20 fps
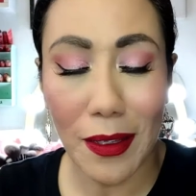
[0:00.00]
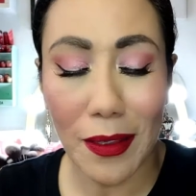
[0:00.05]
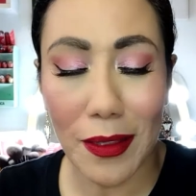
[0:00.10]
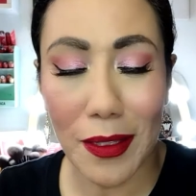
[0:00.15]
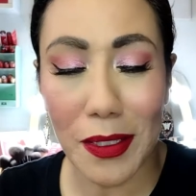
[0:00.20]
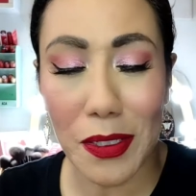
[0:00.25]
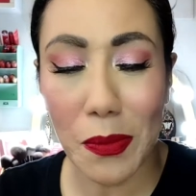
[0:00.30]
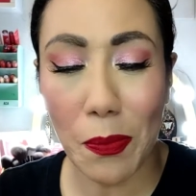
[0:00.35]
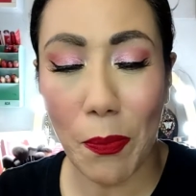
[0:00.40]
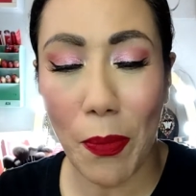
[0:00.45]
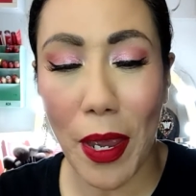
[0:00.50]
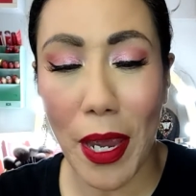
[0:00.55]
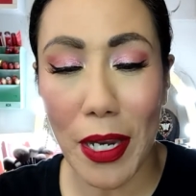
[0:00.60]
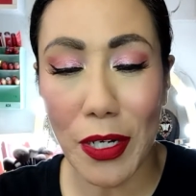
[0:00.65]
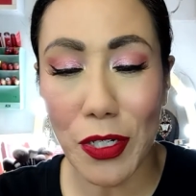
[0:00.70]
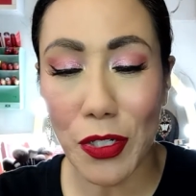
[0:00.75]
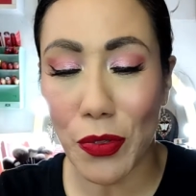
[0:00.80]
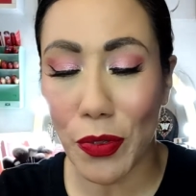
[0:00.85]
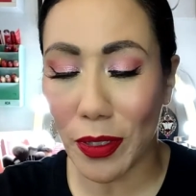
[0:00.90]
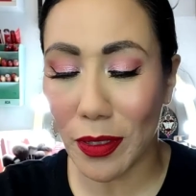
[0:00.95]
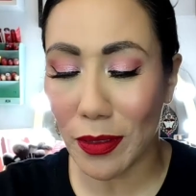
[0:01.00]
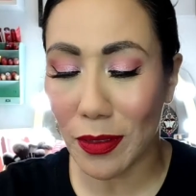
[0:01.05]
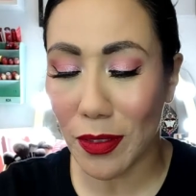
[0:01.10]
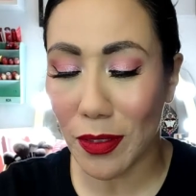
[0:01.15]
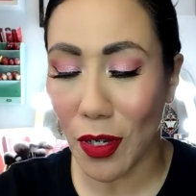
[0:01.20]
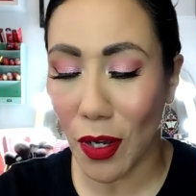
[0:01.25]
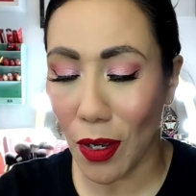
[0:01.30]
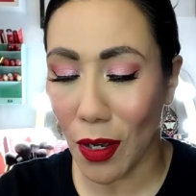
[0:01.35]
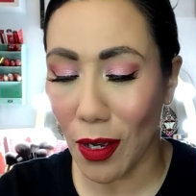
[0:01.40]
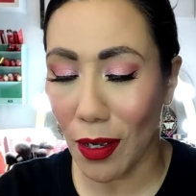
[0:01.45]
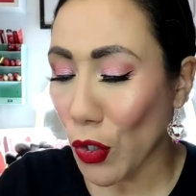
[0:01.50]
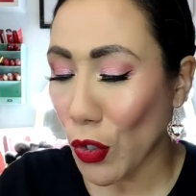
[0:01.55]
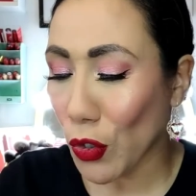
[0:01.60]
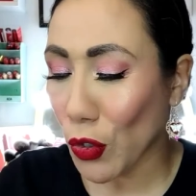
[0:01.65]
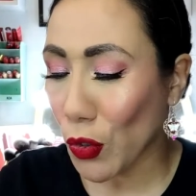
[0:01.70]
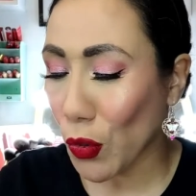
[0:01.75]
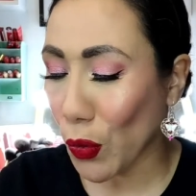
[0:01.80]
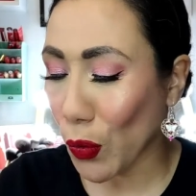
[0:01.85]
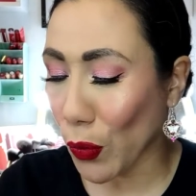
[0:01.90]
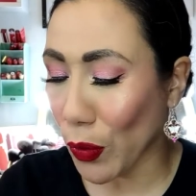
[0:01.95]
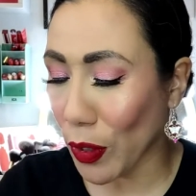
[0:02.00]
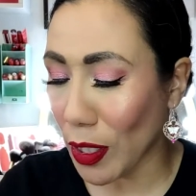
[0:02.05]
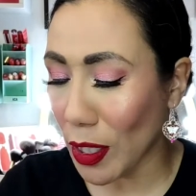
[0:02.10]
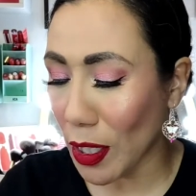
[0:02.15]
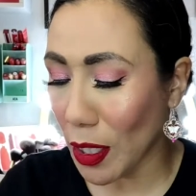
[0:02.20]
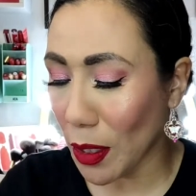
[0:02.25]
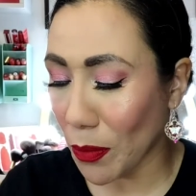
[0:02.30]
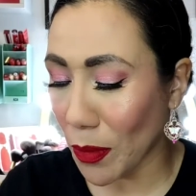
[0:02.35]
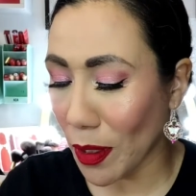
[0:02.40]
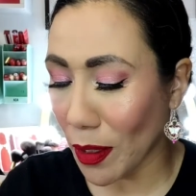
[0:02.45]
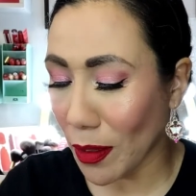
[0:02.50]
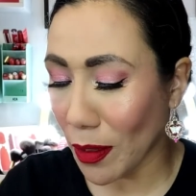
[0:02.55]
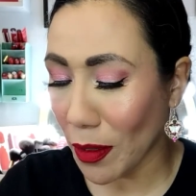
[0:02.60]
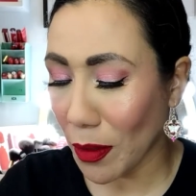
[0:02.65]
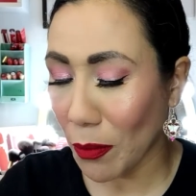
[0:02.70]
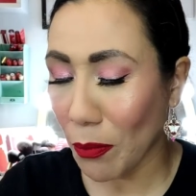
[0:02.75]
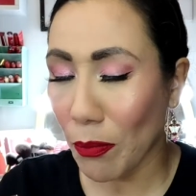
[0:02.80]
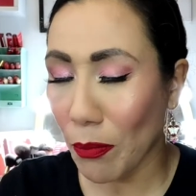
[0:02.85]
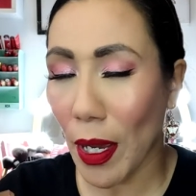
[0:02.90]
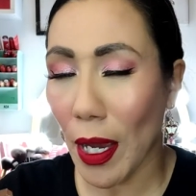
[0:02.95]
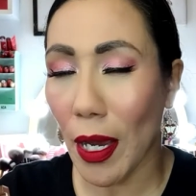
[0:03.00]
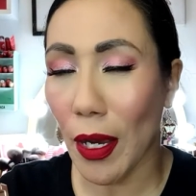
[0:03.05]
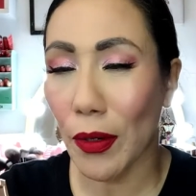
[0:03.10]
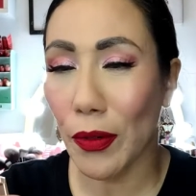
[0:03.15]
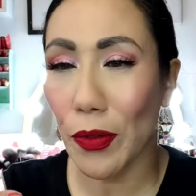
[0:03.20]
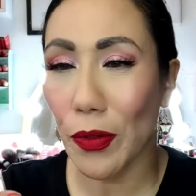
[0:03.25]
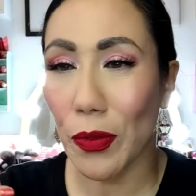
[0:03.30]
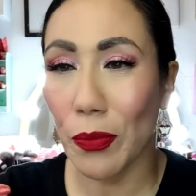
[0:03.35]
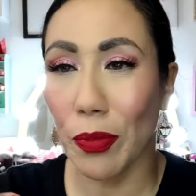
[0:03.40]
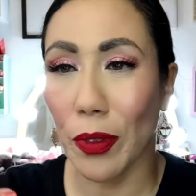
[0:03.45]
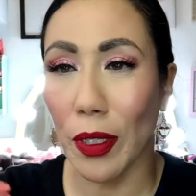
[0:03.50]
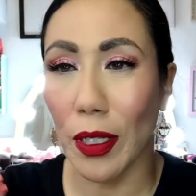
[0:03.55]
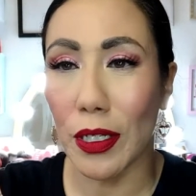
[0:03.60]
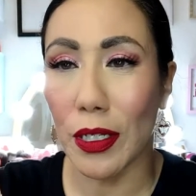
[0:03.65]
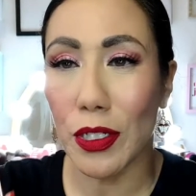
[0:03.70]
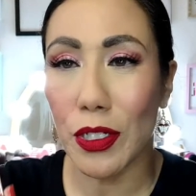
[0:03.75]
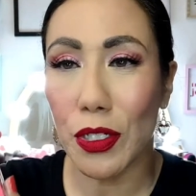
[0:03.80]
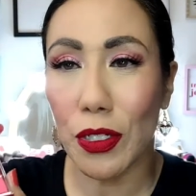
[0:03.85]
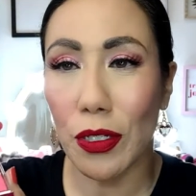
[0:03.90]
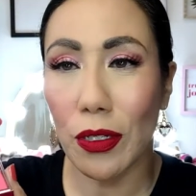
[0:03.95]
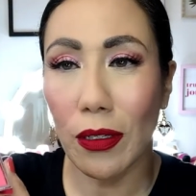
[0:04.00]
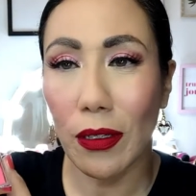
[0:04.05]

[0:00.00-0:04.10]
This Patrick Ta cream powder blush.